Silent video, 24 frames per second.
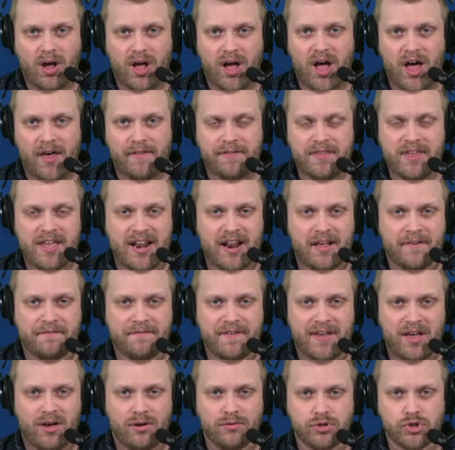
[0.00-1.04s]
The
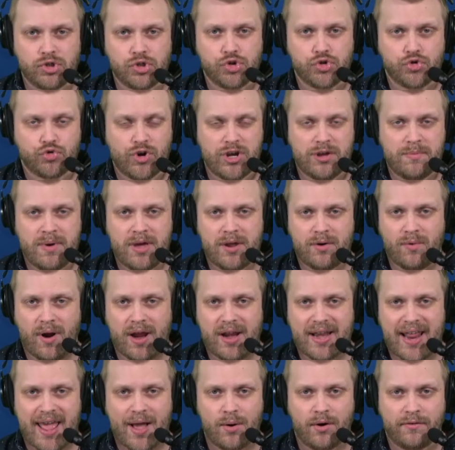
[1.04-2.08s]
NFL's treatment
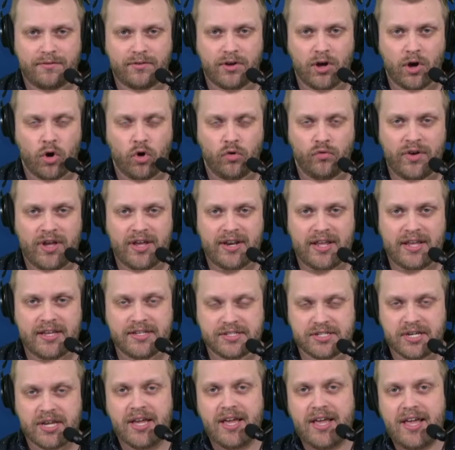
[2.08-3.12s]
right now of COVID
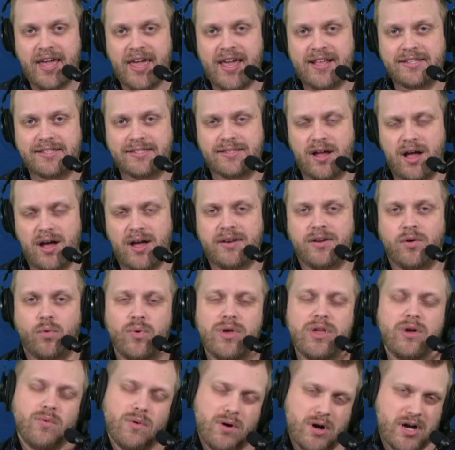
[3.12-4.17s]
is, it's done.
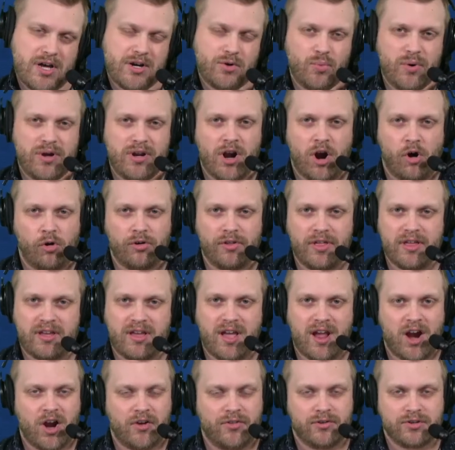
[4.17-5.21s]
We won. We don't really
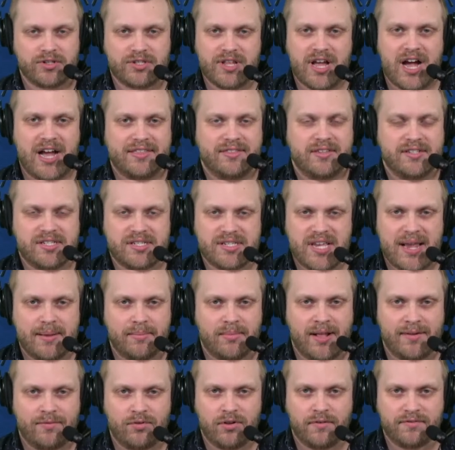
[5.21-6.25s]
care. There's not the
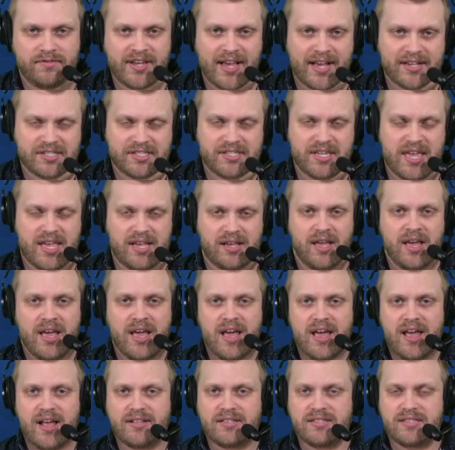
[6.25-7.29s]
same level of testing.
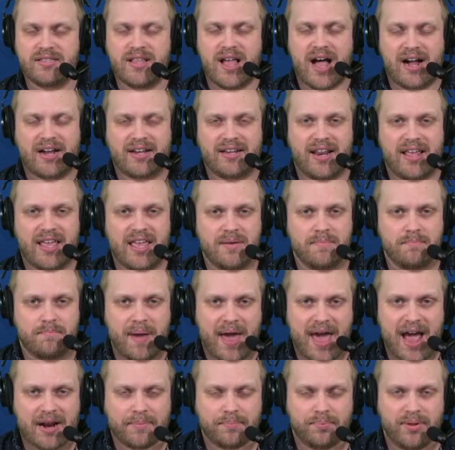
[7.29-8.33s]
It's not going to
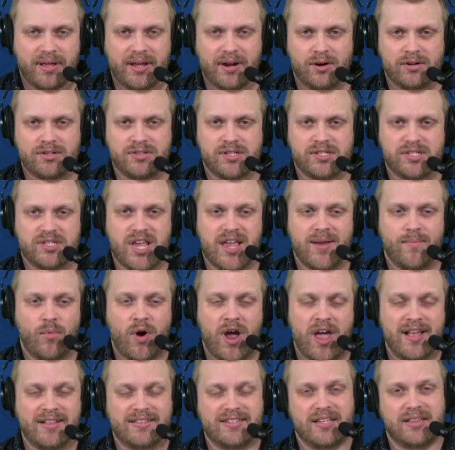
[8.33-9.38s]
impact players the same
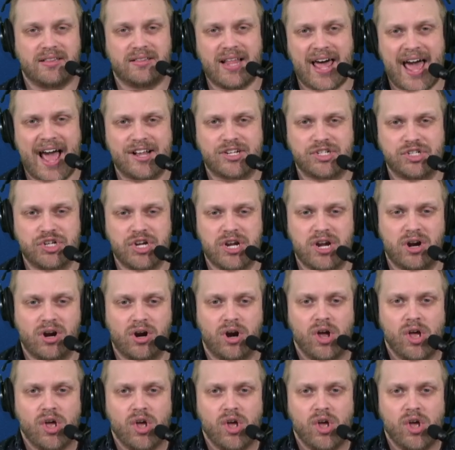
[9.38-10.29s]
way it did last year.